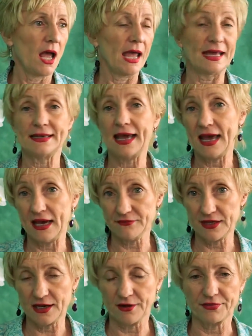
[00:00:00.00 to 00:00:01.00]
and to have
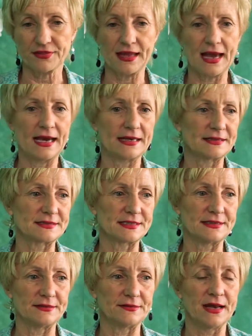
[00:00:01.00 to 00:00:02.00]
a healthy
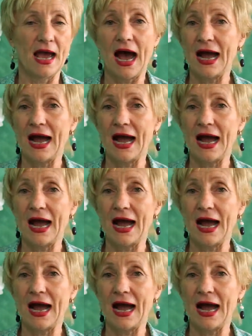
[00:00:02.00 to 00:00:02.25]
attitude,